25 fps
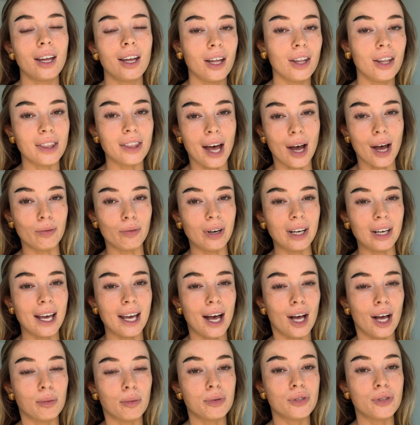that really
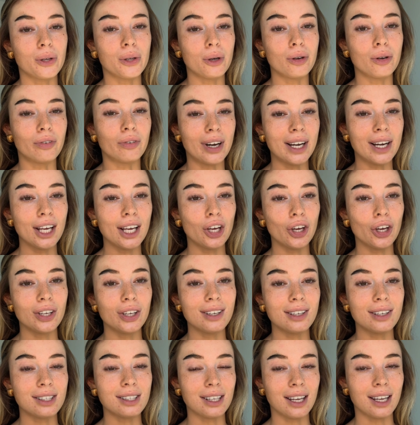helps. So a really good
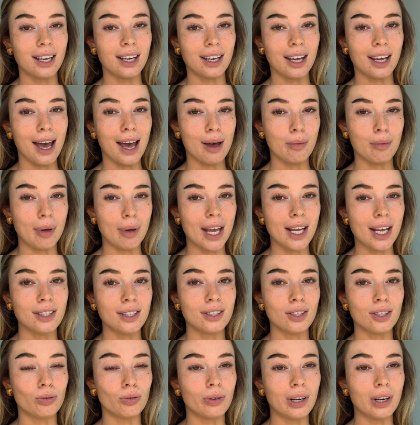skincare base
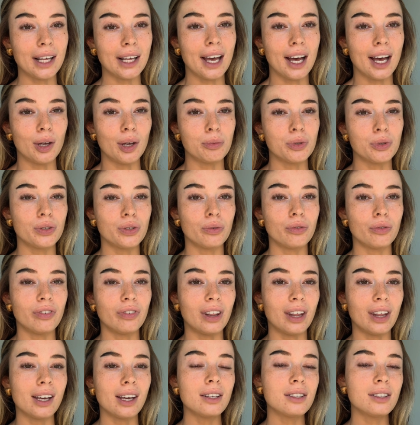really helps for
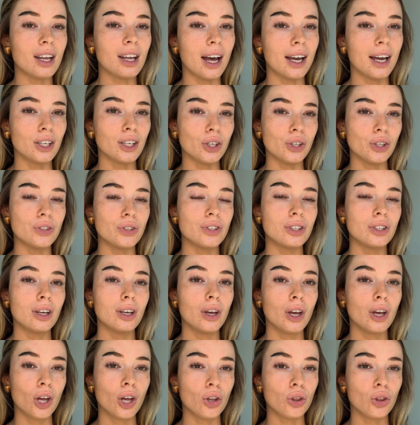this. I used
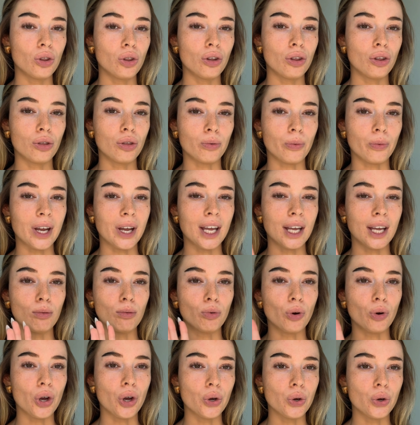the 3
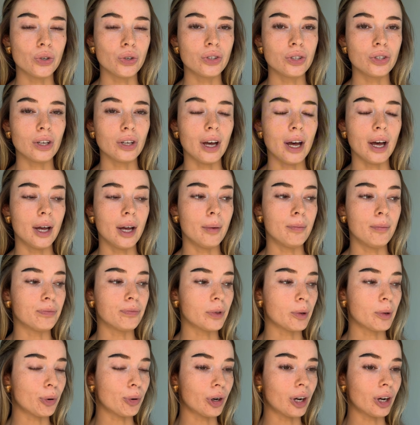Rhode
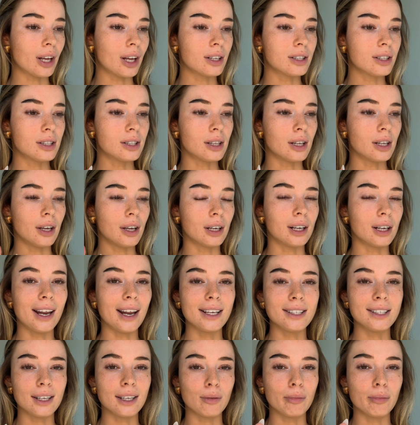products, the
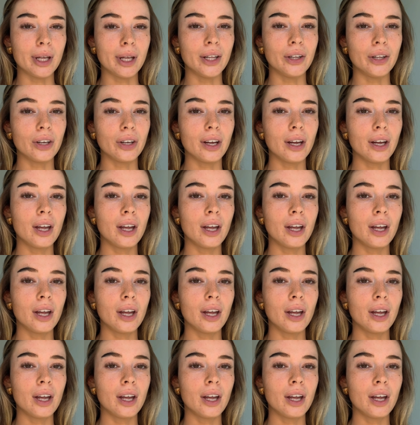glazing milk,